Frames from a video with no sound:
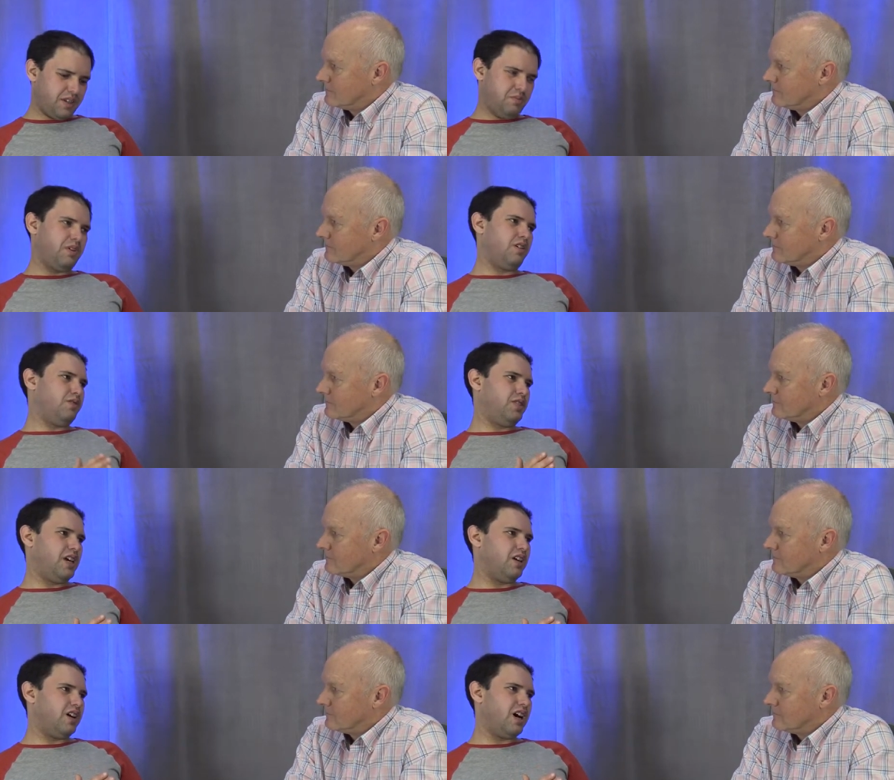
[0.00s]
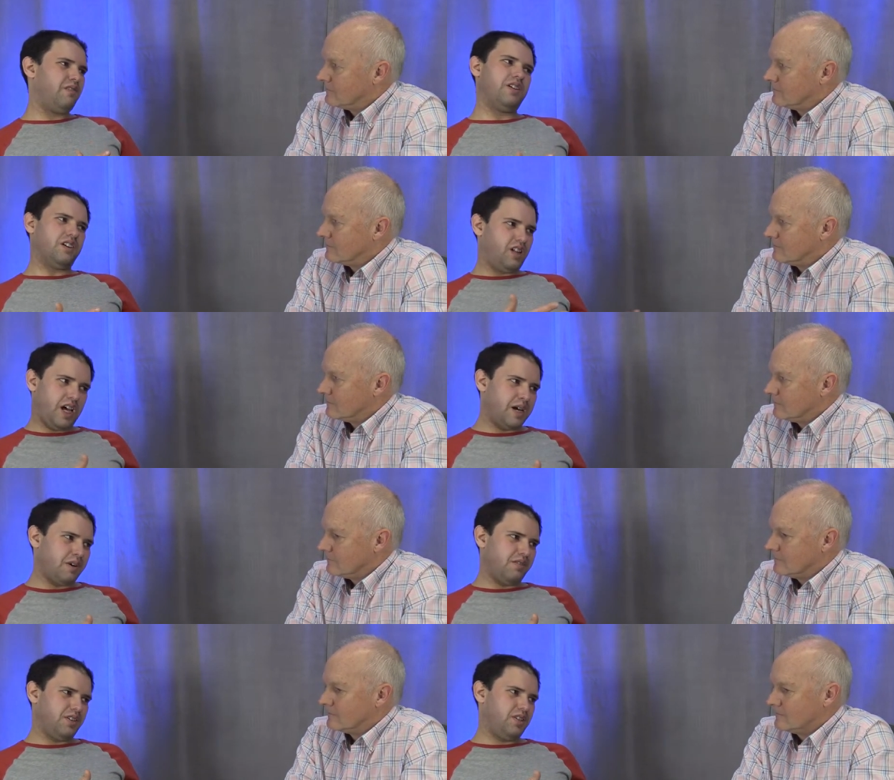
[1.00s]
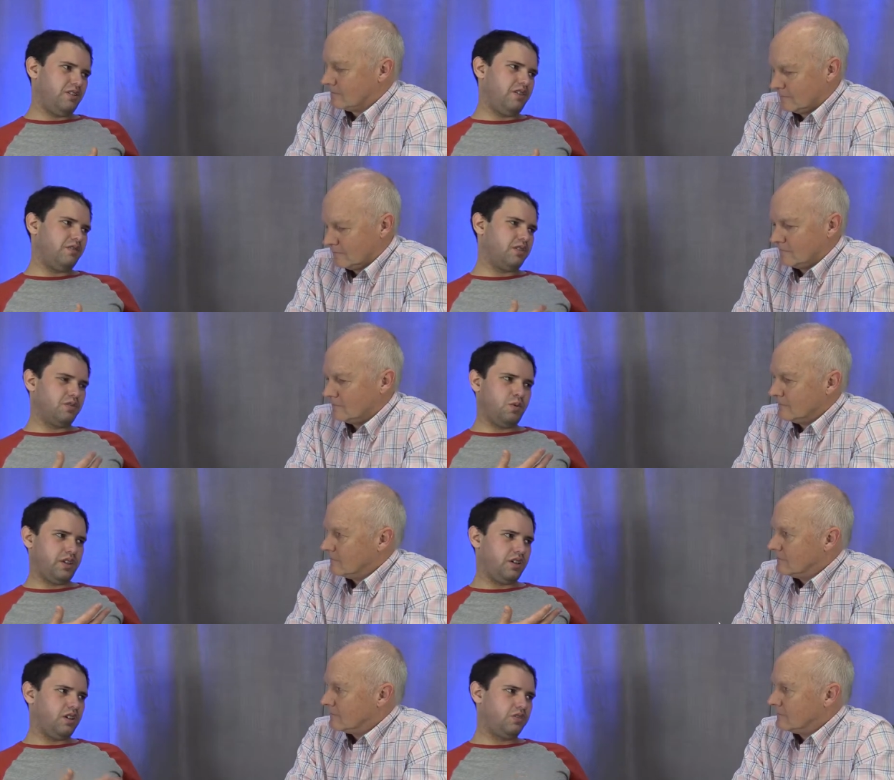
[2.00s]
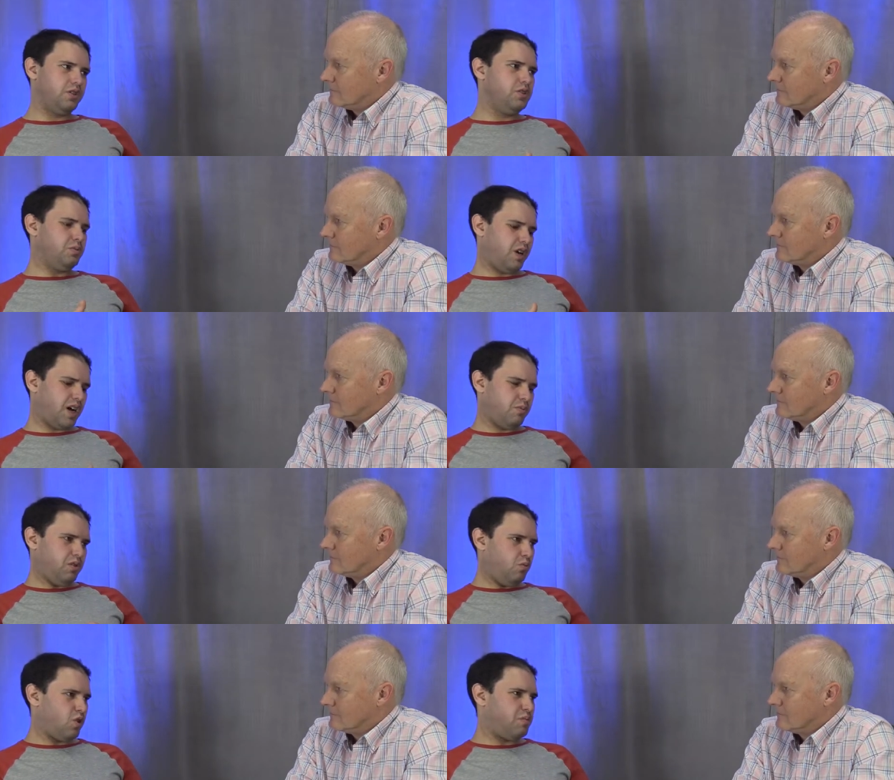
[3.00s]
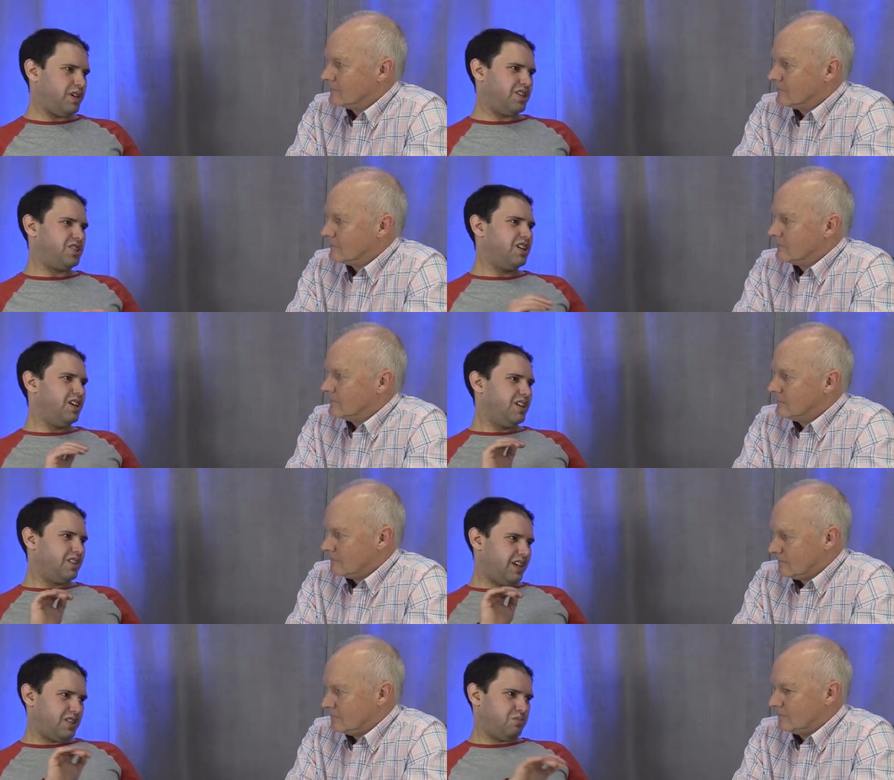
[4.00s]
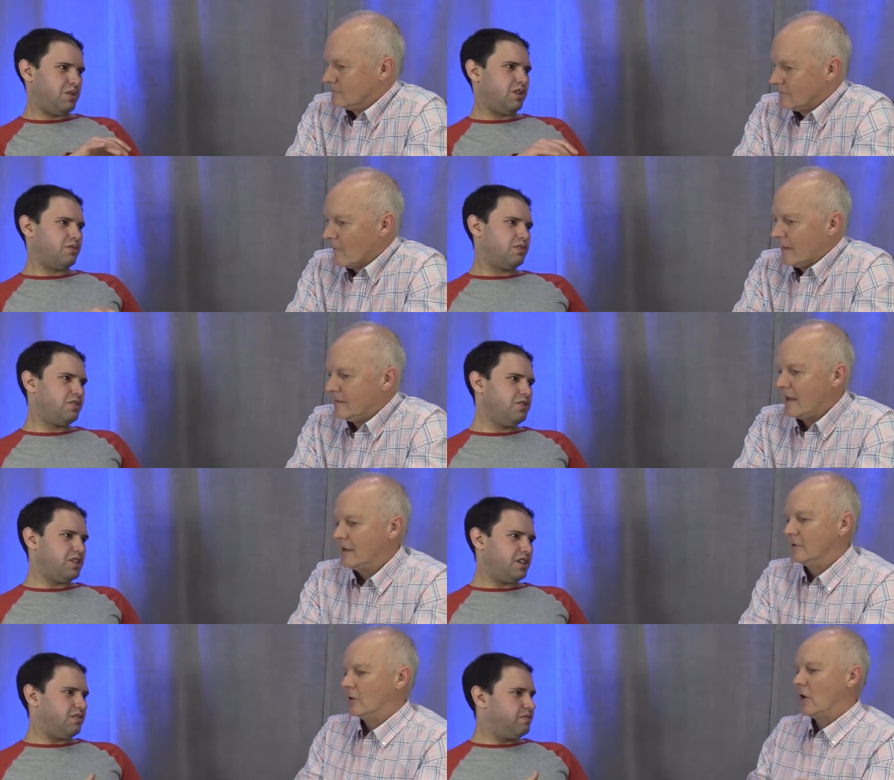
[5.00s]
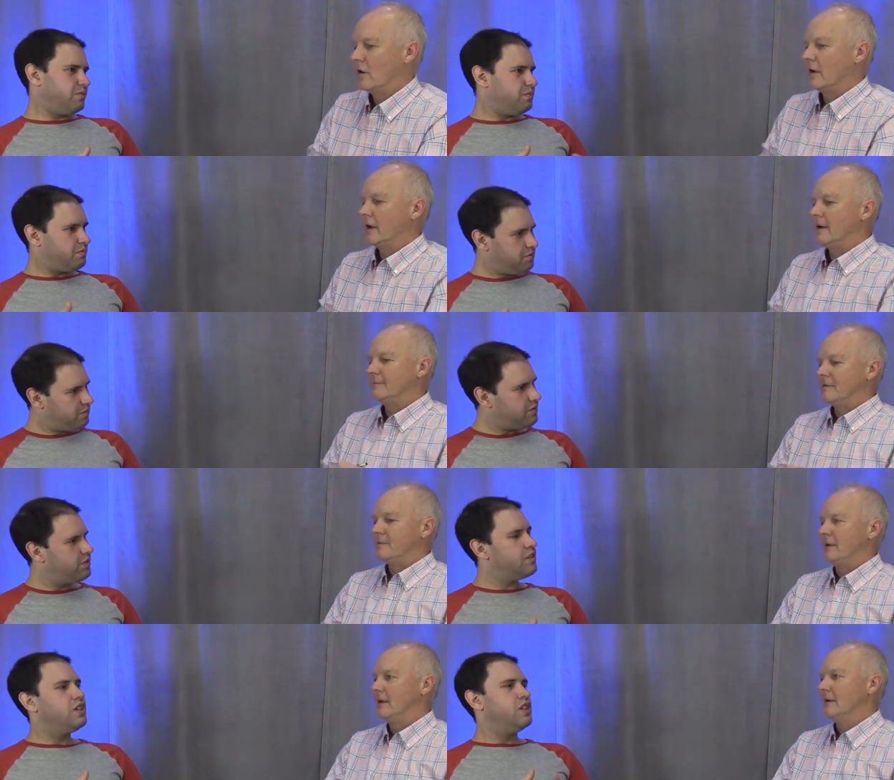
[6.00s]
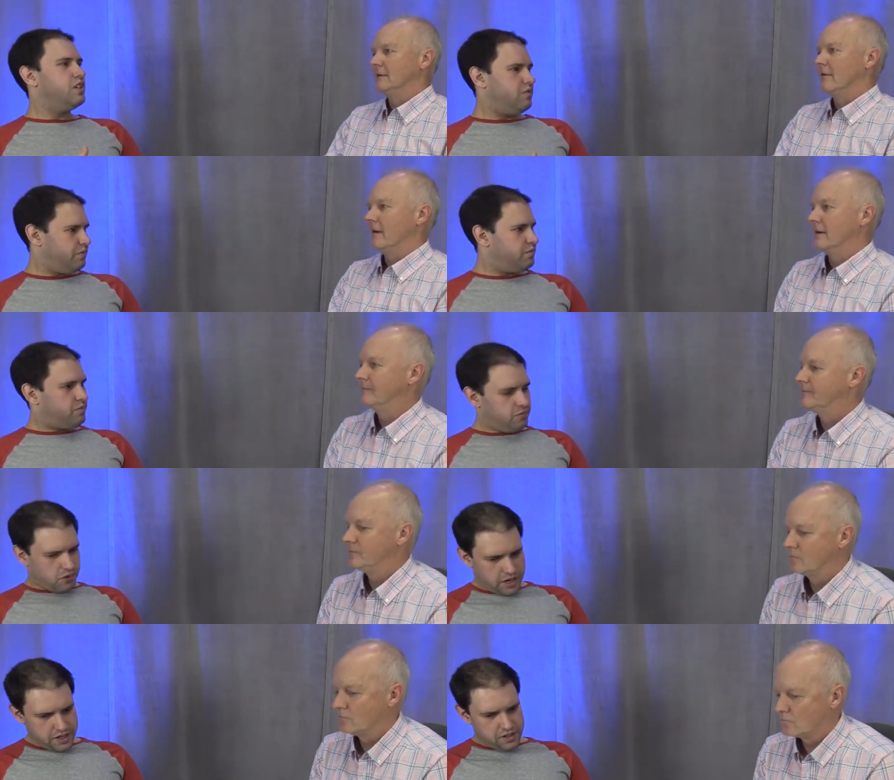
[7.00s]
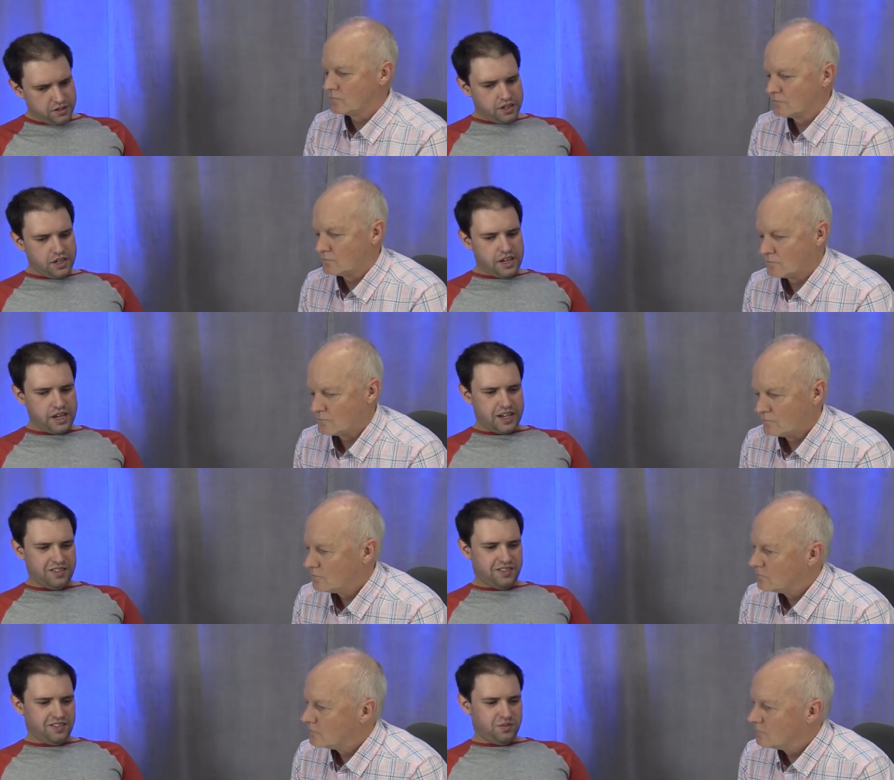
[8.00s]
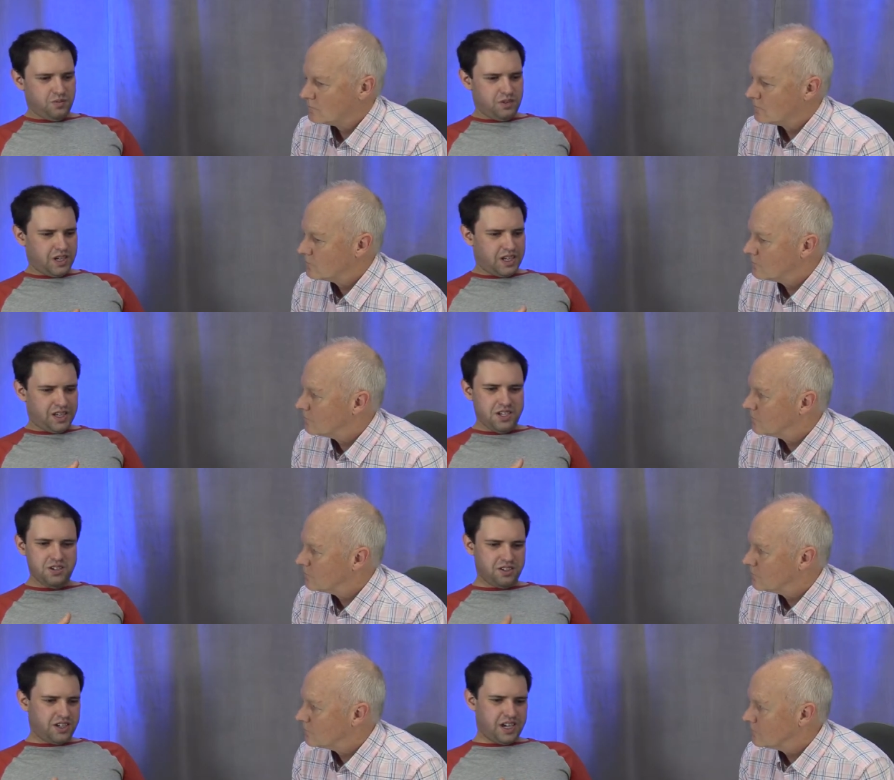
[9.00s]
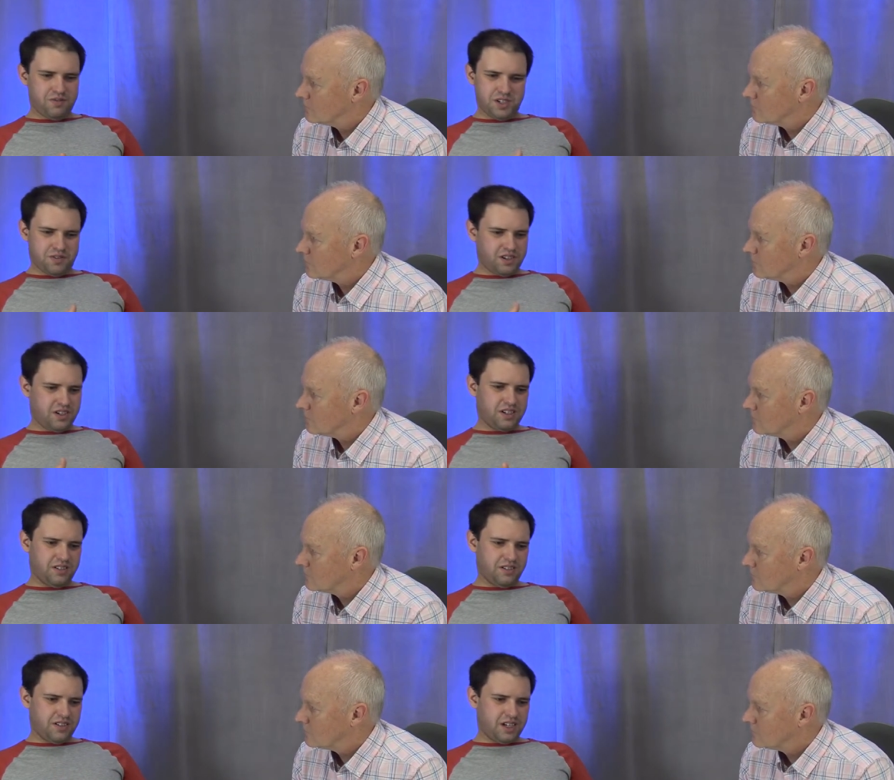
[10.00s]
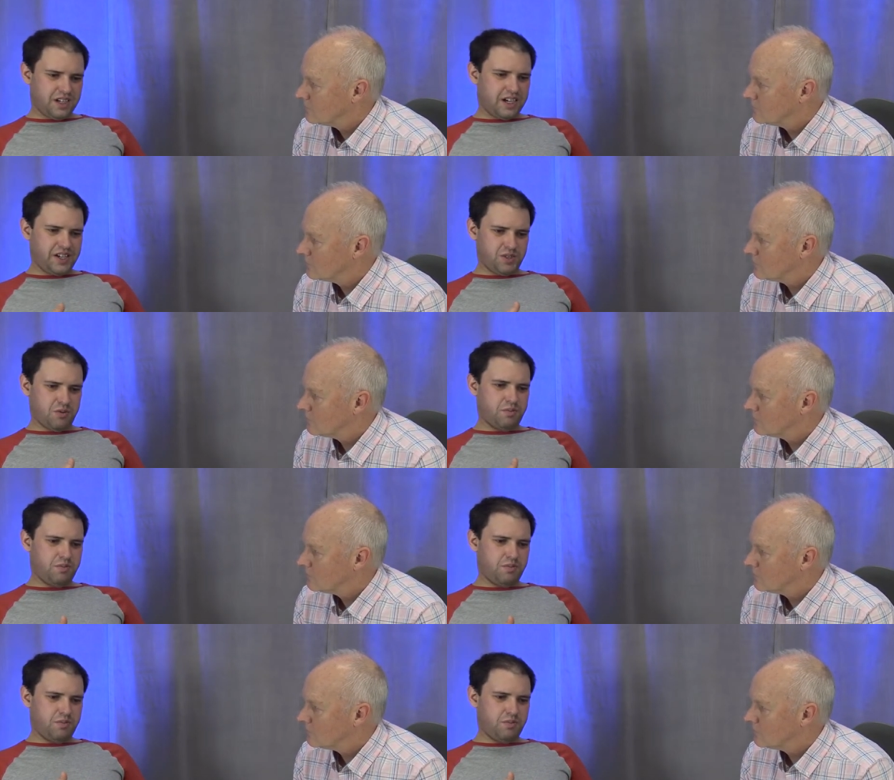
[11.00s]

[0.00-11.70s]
Speaker 1: it's better for takeoff and climb. Obviously, if you have a, what they call a cruise prop with more pitch, that's better for Might cruising. take you a little
Speaker 2: longer to get up to speed on the ground.
Speaker 1: Right. And uh, you can have different uh, kinds, per,